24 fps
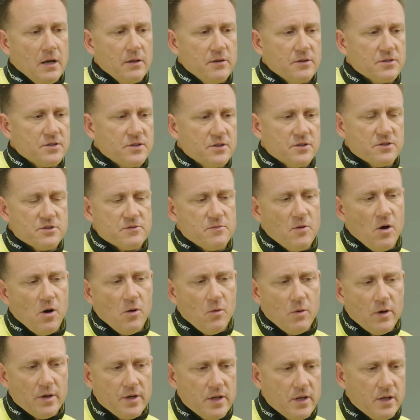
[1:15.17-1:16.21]
This is a
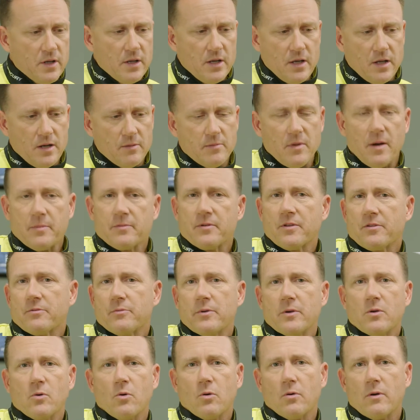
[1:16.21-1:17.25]
small one. You can get them up to
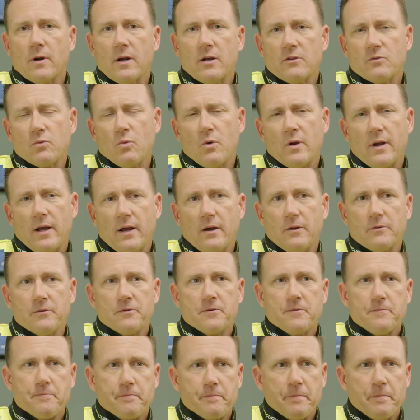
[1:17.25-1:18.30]
3/4 ounce, 1 ounce.